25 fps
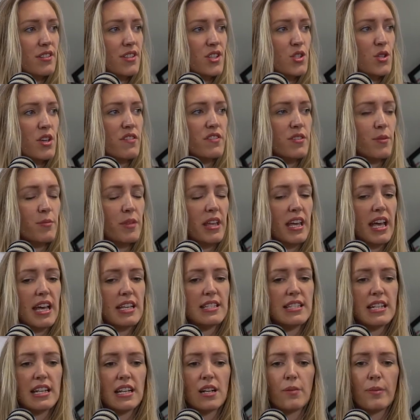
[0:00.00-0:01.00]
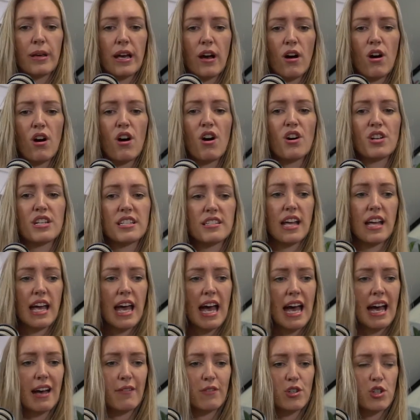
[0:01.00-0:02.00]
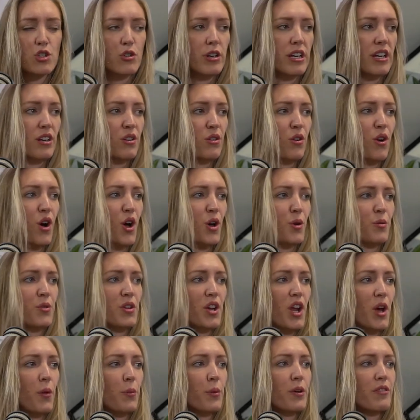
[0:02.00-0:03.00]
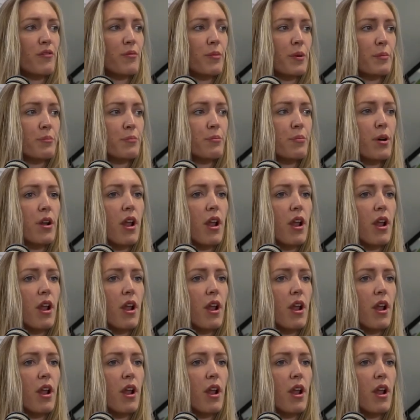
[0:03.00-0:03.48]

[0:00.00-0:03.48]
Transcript: So if something gets a little bit hard, like have a drink, or oh, you know, we've been mm-hmm.